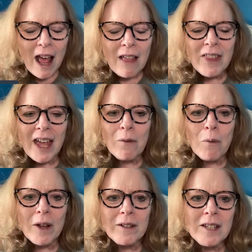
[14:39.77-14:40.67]
They
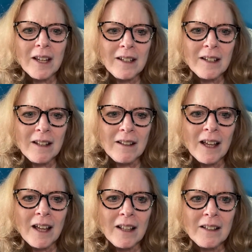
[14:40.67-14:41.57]
wanted
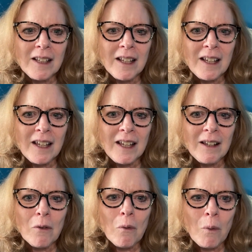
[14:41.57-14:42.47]

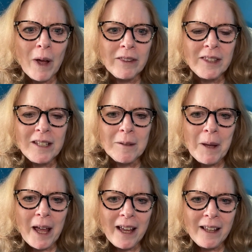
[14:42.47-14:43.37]
the wealthy to
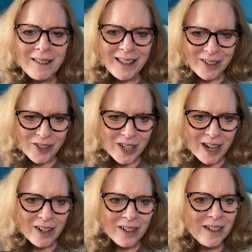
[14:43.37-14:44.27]
pay their
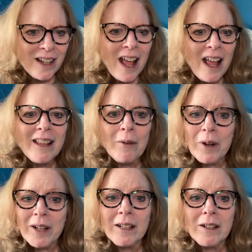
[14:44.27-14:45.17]
share. They
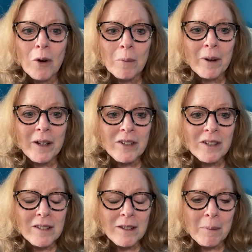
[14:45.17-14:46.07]
wanted
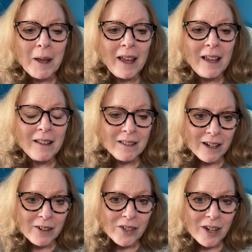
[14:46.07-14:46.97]
corporations to pay
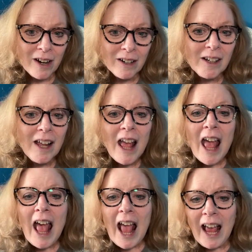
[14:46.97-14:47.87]
their share.
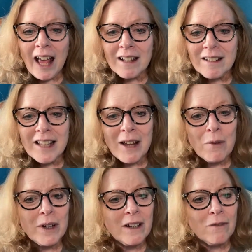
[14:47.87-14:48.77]
And they
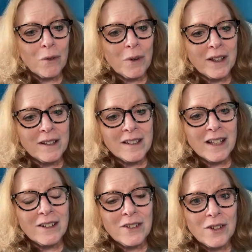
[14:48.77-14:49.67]
wanted a voice
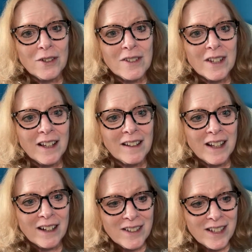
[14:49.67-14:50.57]
in choosing
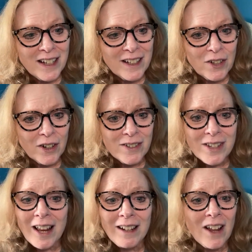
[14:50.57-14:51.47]
their
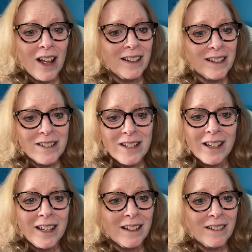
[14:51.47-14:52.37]
senators and not get
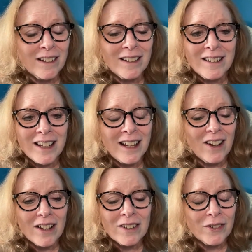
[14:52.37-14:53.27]
stuck in
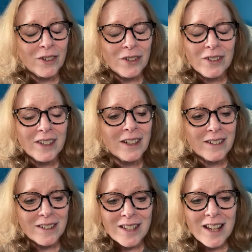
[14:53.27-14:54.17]
deadlocks for 2
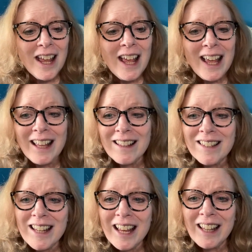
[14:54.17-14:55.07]
years in the
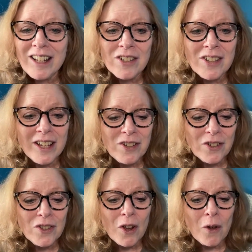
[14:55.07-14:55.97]
state
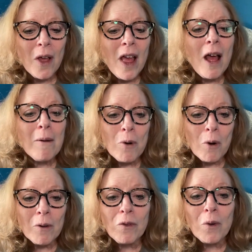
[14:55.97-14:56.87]
legislature. So
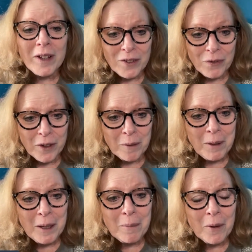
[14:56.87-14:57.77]
more voice for the
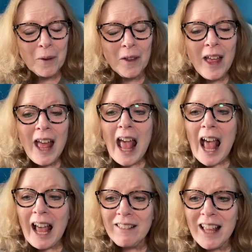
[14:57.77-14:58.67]
people.
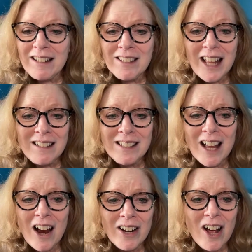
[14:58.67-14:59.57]
And that's our